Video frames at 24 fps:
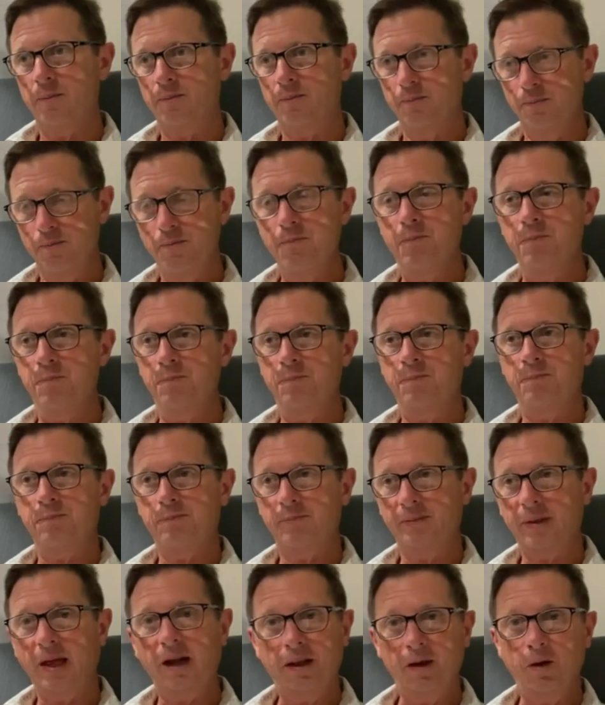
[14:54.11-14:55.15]
Hmm,
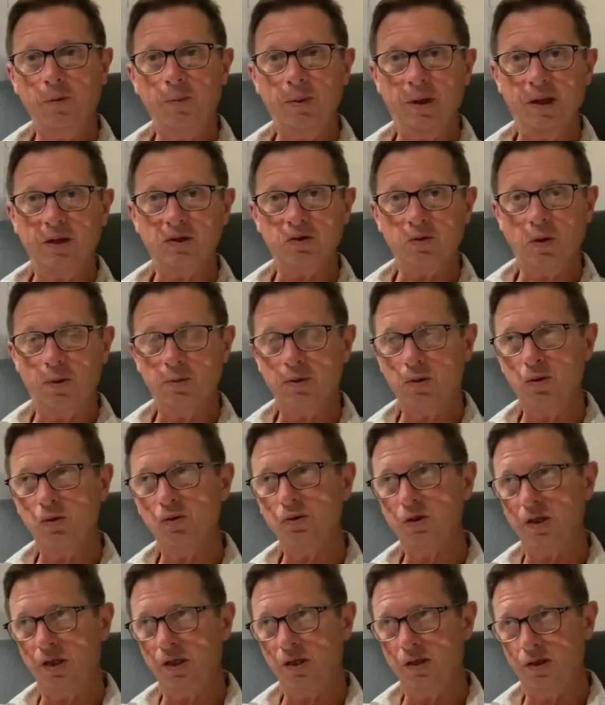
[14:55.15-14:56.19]
that'll help me. So I'm
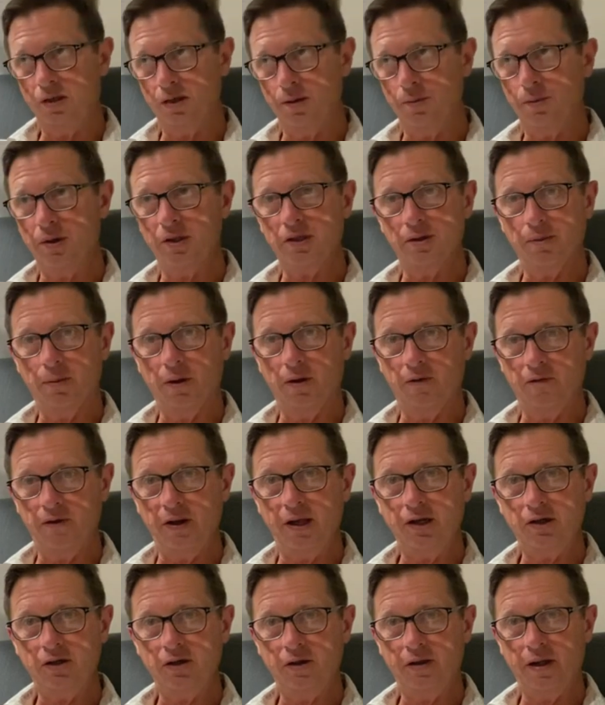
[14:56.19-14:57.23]
using the principle of
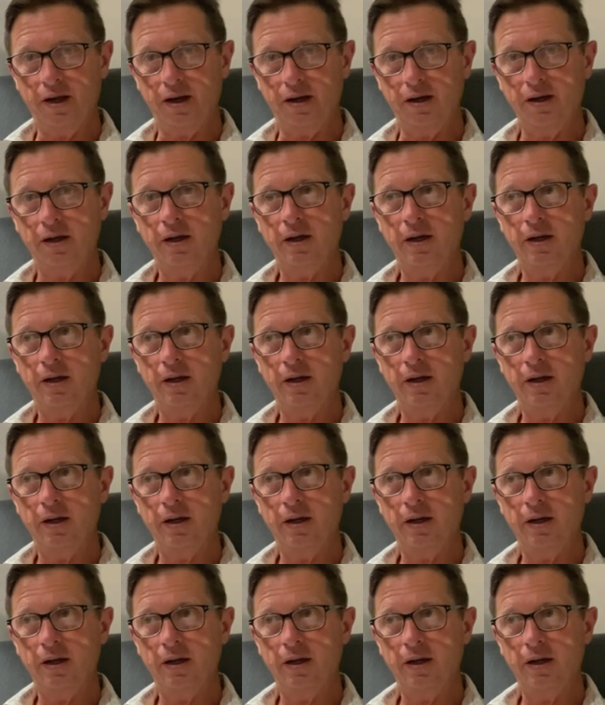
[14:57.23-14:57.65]
nature then